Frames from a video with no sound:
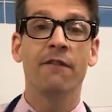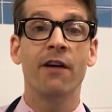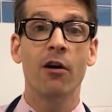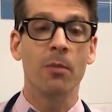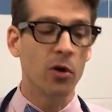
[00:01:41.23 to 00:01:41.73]

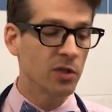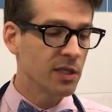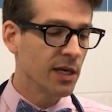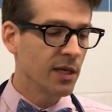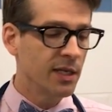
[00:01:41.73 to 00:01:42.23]

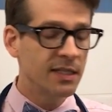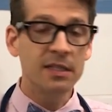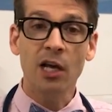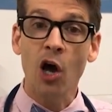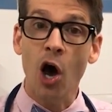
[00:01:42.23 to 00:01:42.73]
Pheromones. This
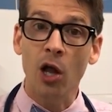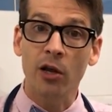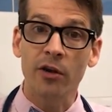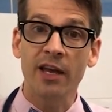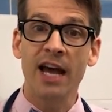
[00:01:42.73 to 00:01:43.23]
is a
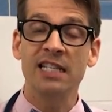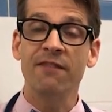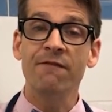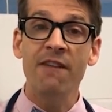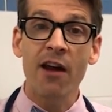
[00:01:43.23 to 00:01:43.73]
collar that has a
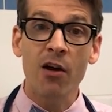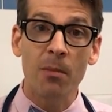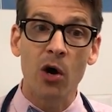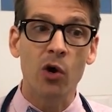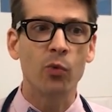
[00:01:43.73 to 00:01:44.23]

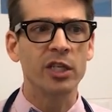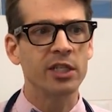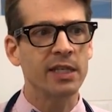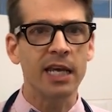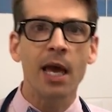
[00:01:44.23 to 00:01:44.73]
pheromone, which
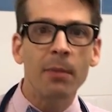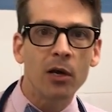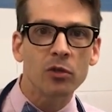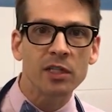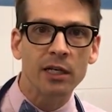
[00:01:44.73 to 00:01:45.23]
is a
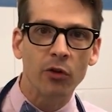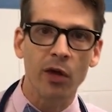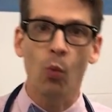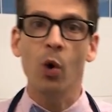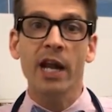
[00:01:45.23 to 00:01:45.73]
chemical signal
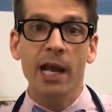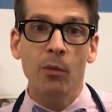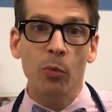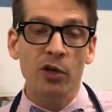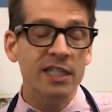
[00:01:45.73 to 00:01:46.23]
that one
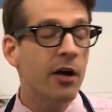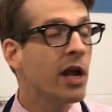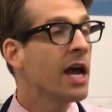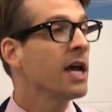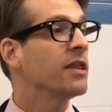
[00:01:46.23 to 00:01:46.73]
animal puts out
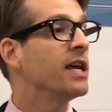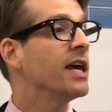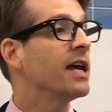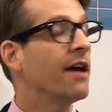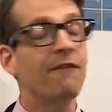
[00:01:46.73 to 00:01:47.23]

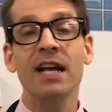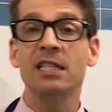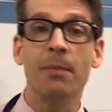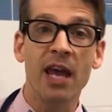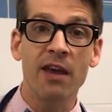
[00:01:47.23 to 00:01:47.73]
that affects
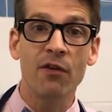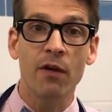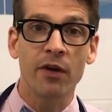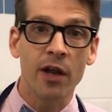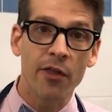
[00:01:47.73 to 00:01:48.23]
the behavior
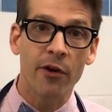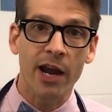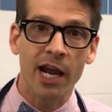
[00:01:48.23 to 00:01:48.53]
of another